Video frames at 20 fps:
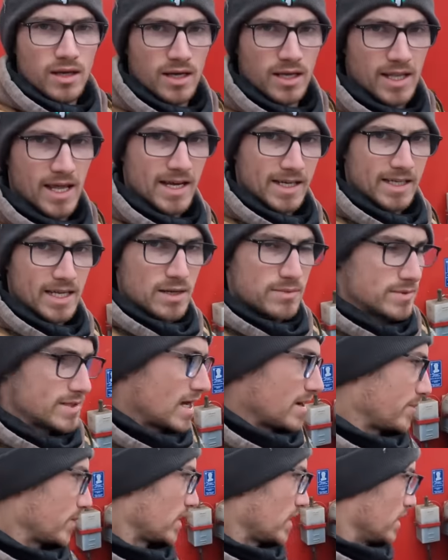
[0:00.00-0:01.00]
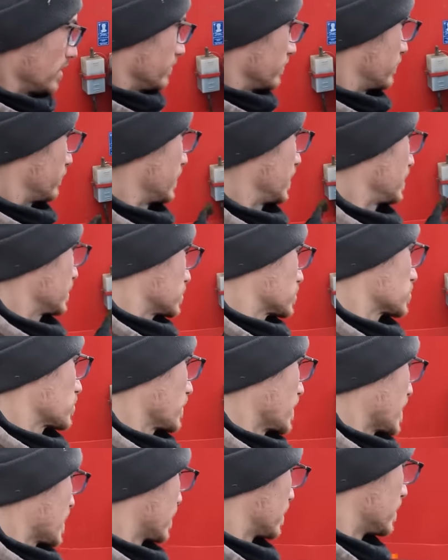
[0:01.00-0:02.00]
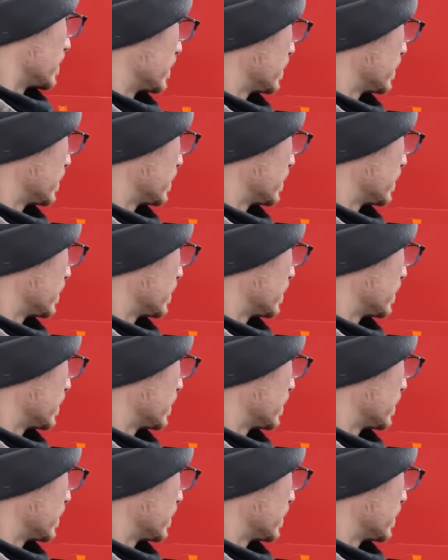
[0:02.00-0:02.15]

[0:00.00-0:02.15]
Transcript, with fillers: And that keeps that part of the feeder square.